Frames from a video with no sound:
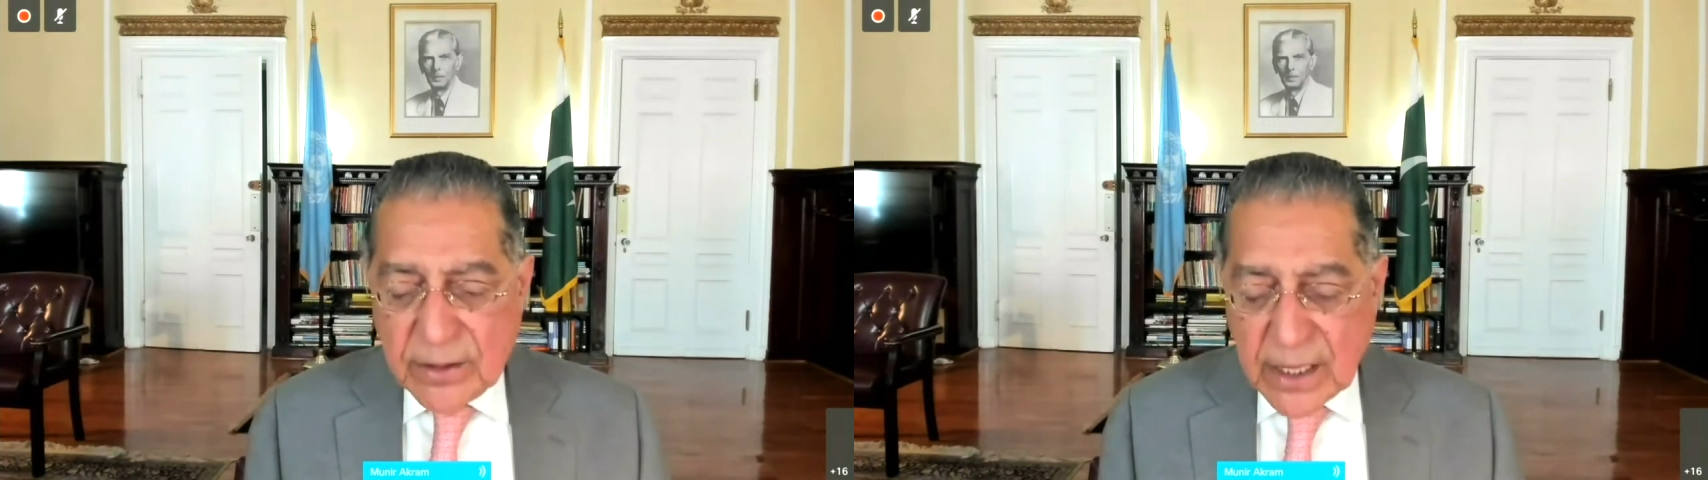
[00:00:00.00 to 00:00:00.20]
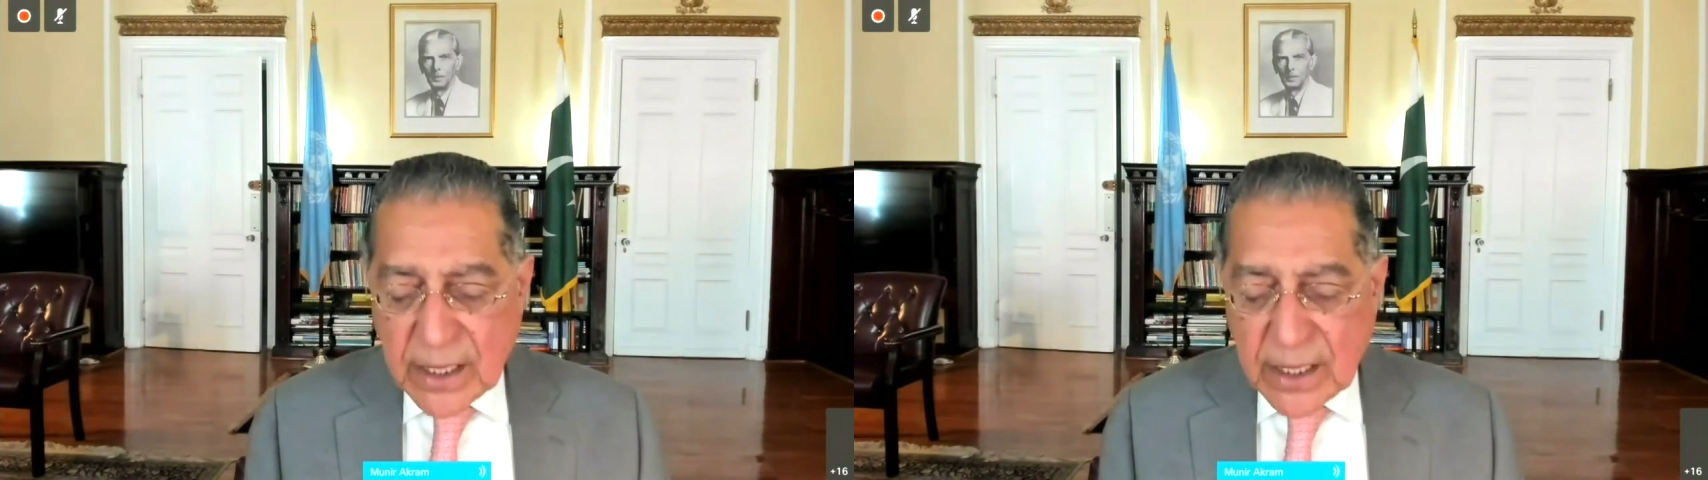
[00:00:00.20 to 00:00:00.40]

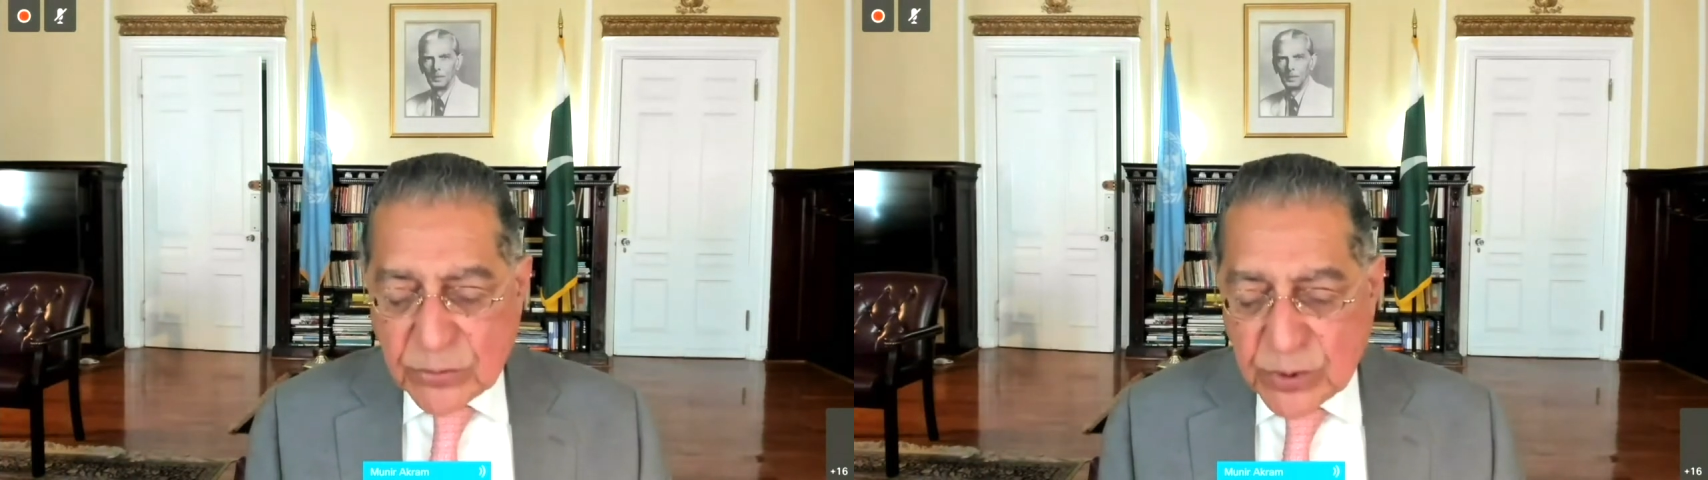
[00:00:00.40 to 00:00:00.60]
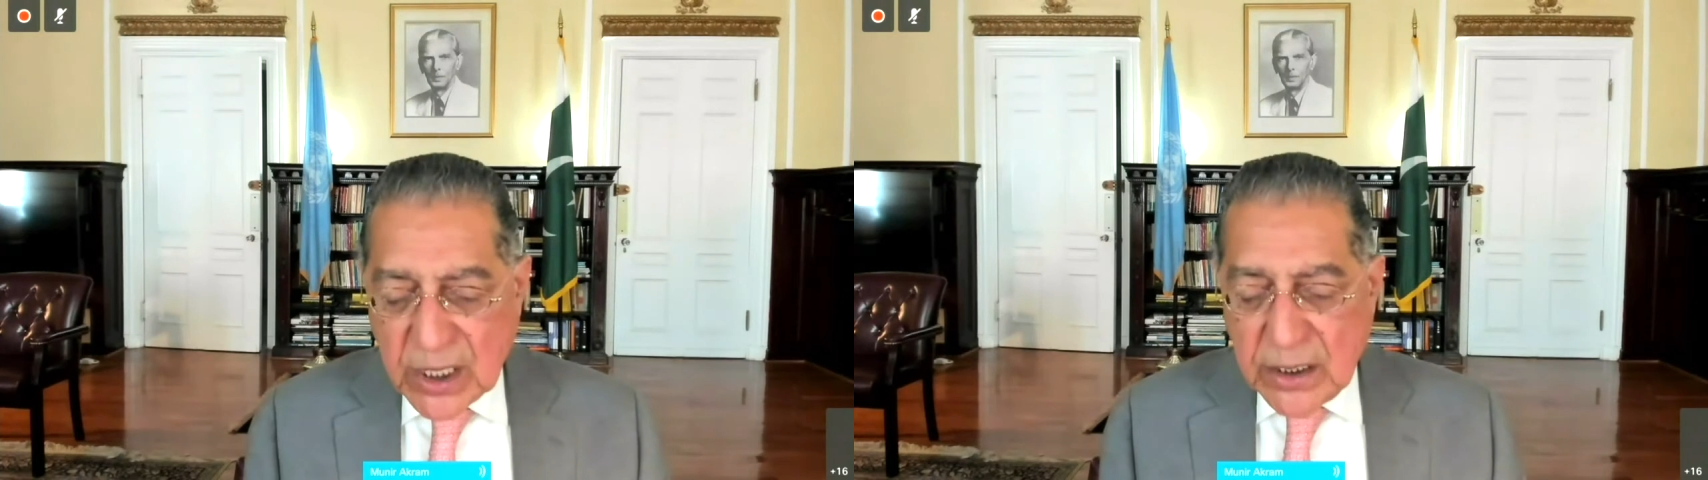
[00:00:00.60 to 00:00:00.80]
that
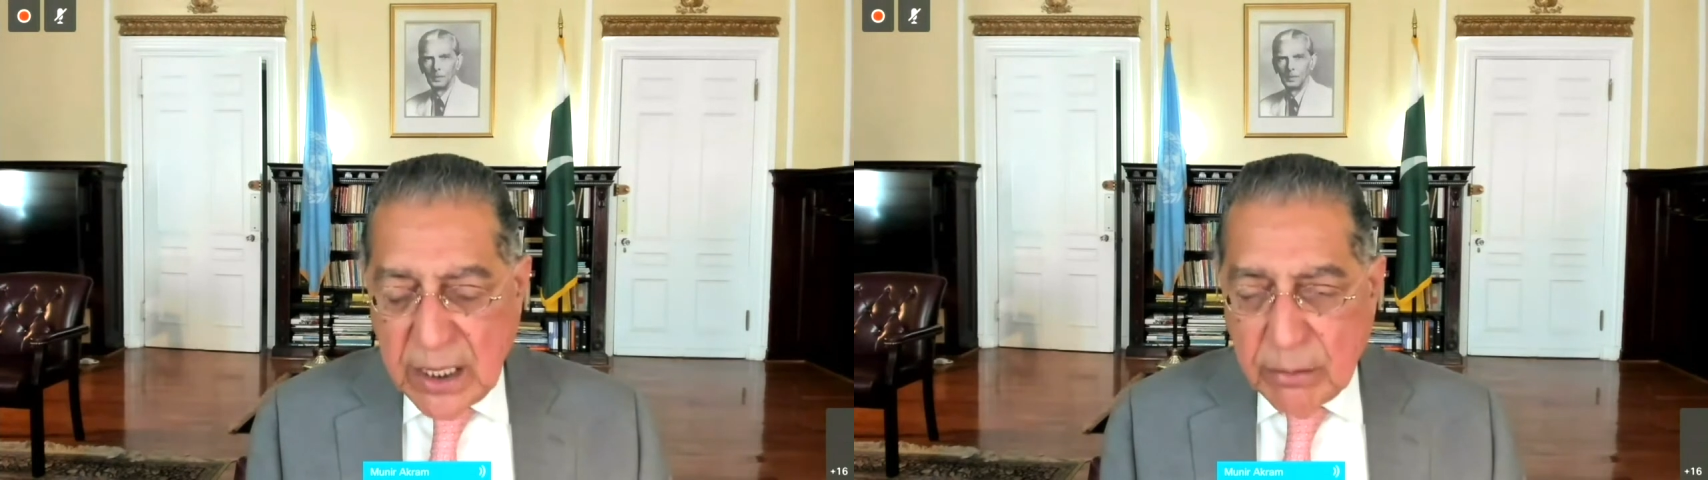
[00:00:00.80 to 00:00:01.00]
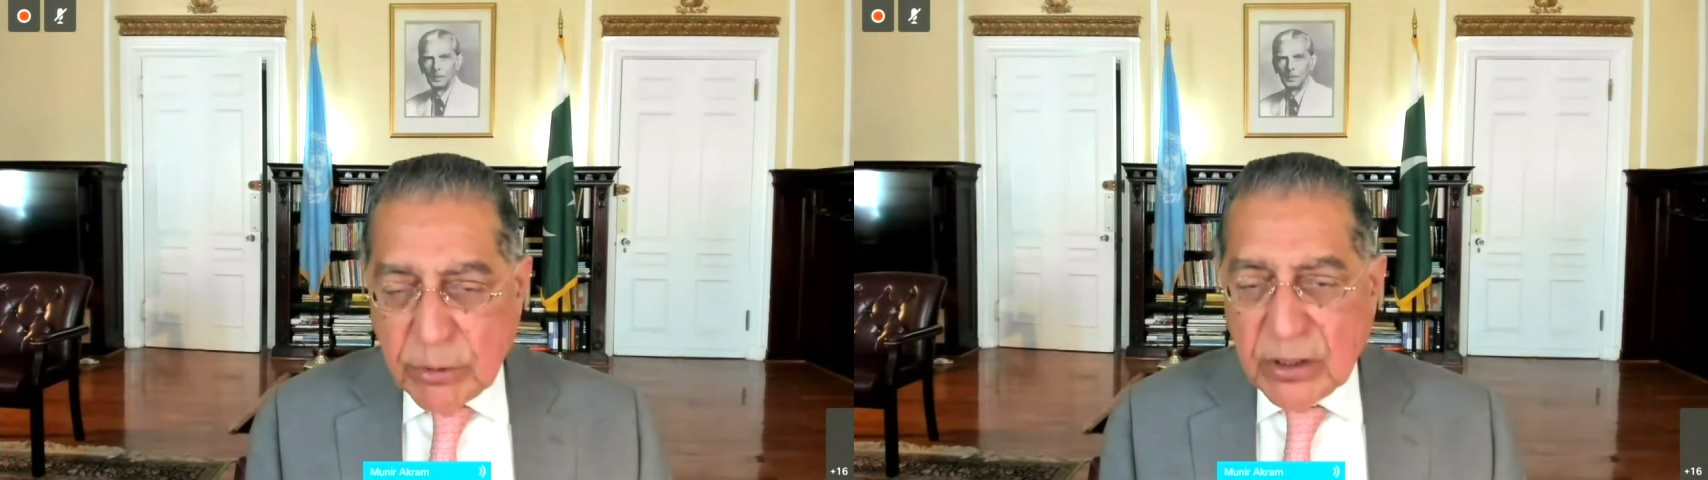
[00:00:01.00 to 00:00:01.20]
would
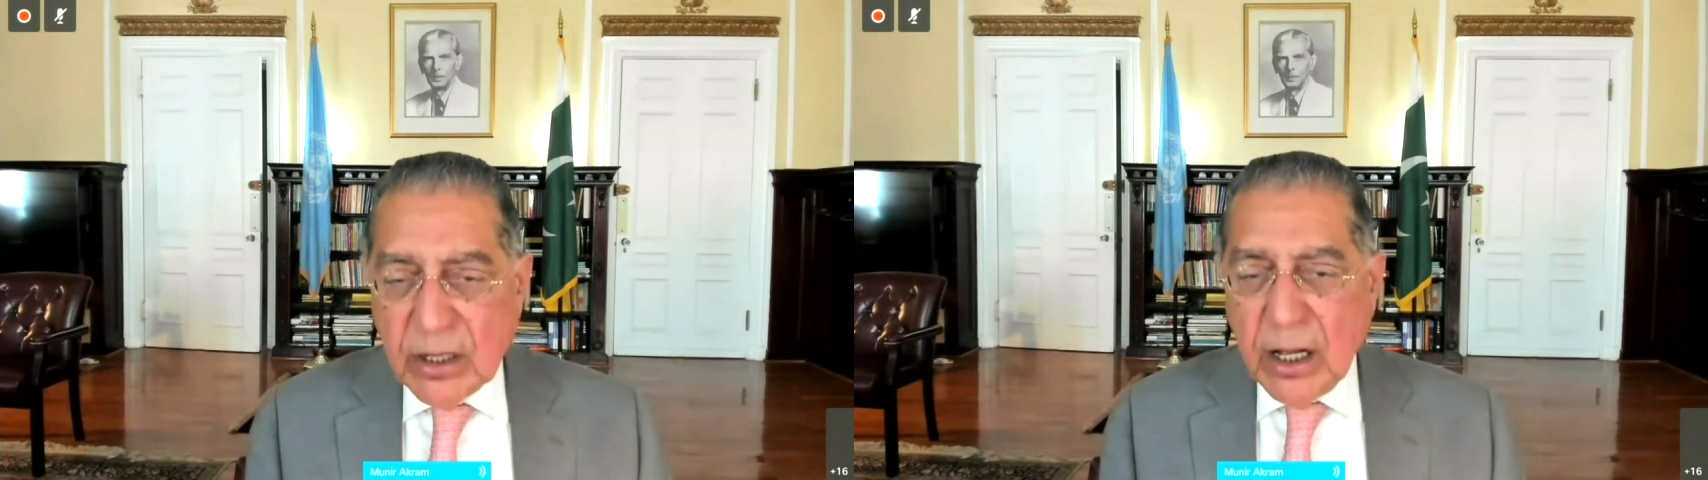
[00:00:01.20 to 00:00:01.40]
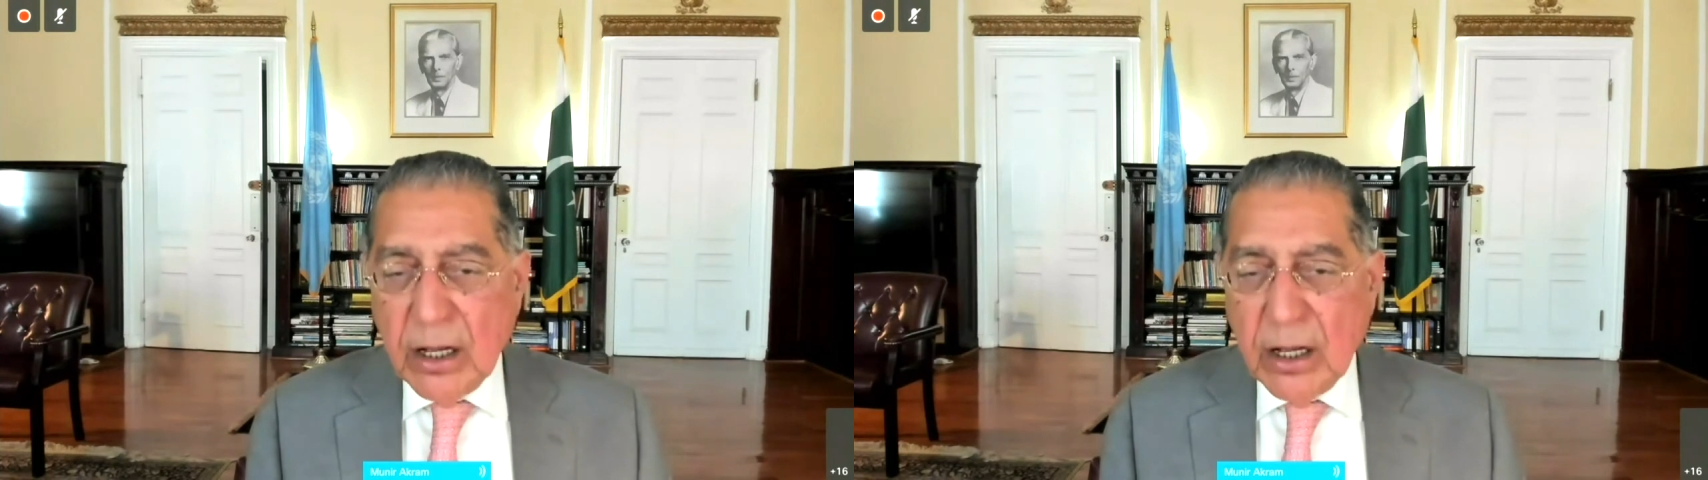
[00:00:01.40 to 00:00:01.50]
enable